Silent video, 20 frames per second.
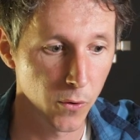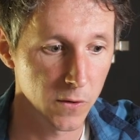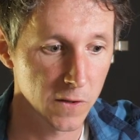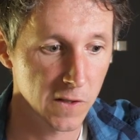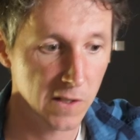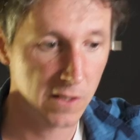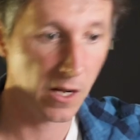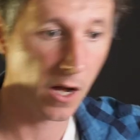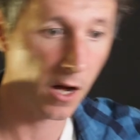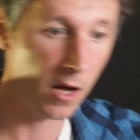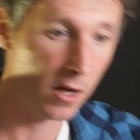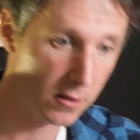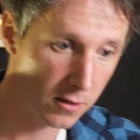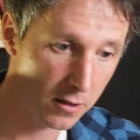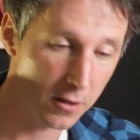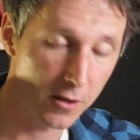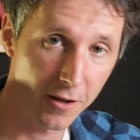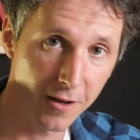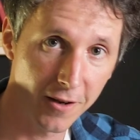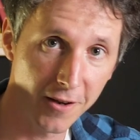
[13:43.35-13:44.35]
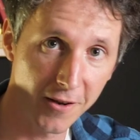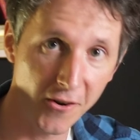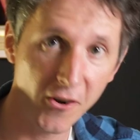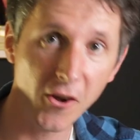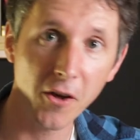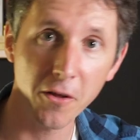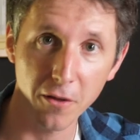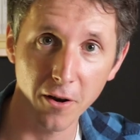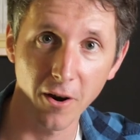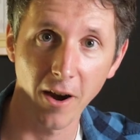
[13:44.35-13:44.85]
start
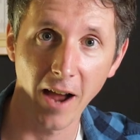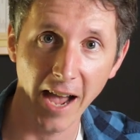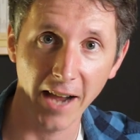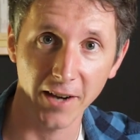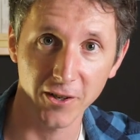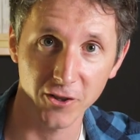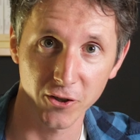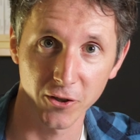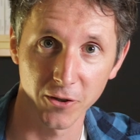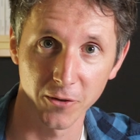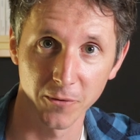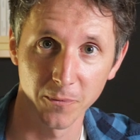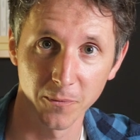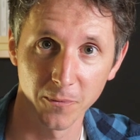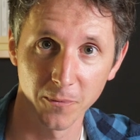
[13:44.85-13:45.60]
another action.